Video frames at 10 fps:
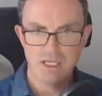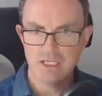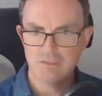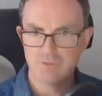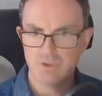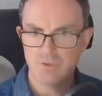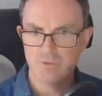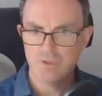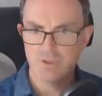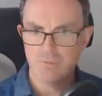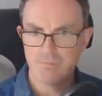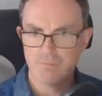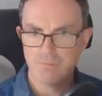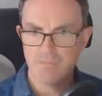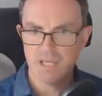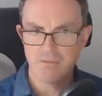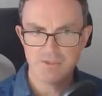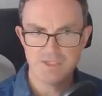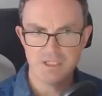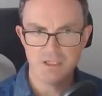And I've got the
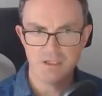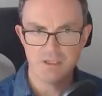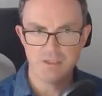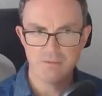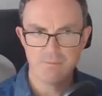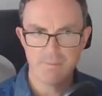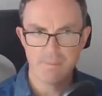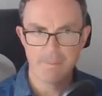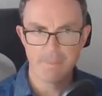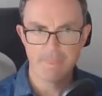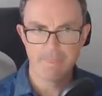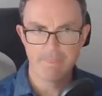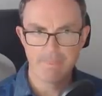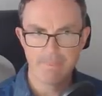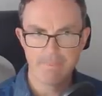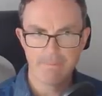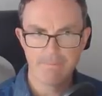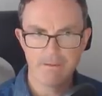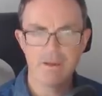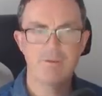parity line.
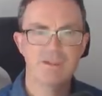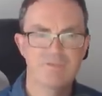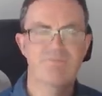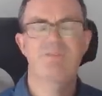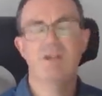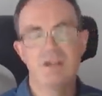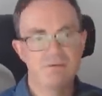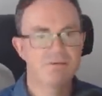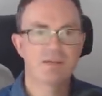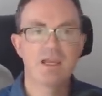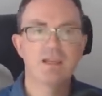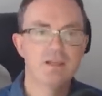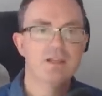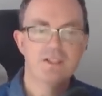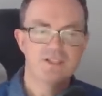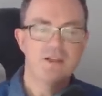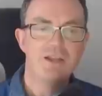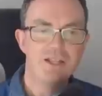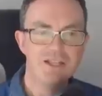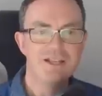Oh, that's right. Okay. So,
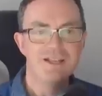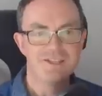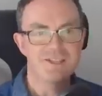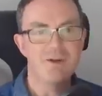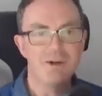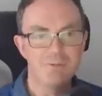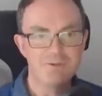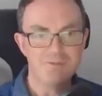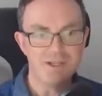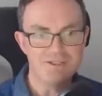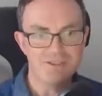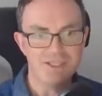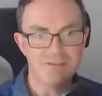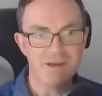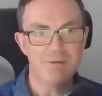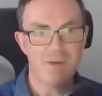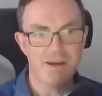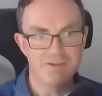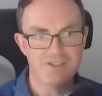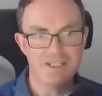so I was right to think about
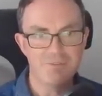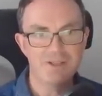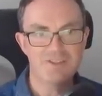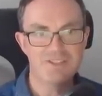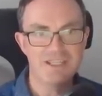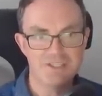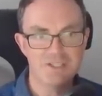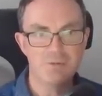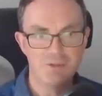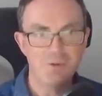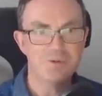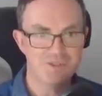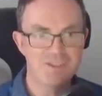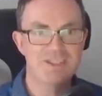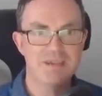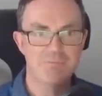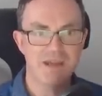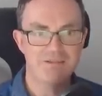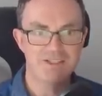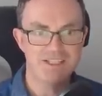parity because these two are not the same
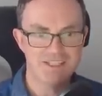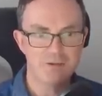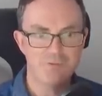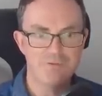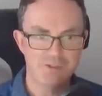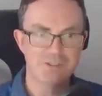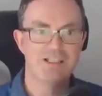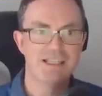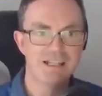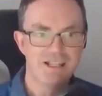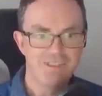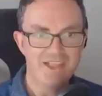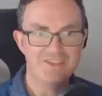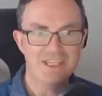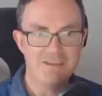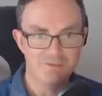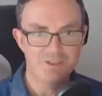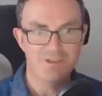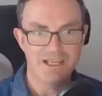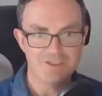parity self-evidently. That's
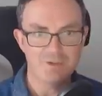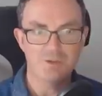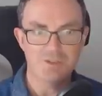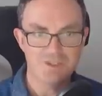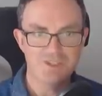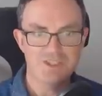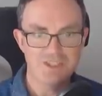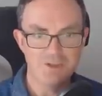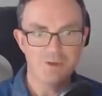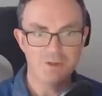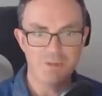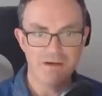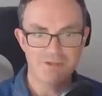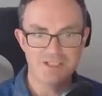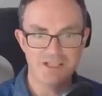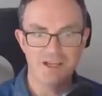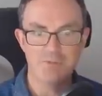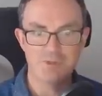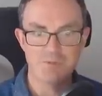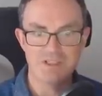even, that's odd. So this is not the parity
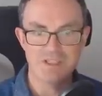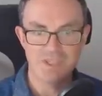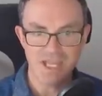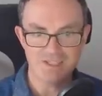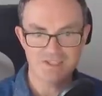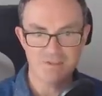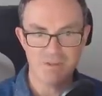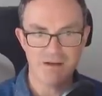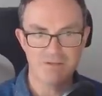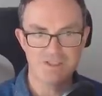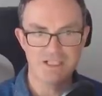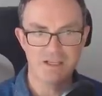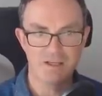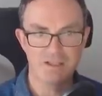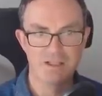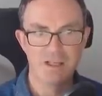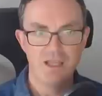line, which means that's the parity line.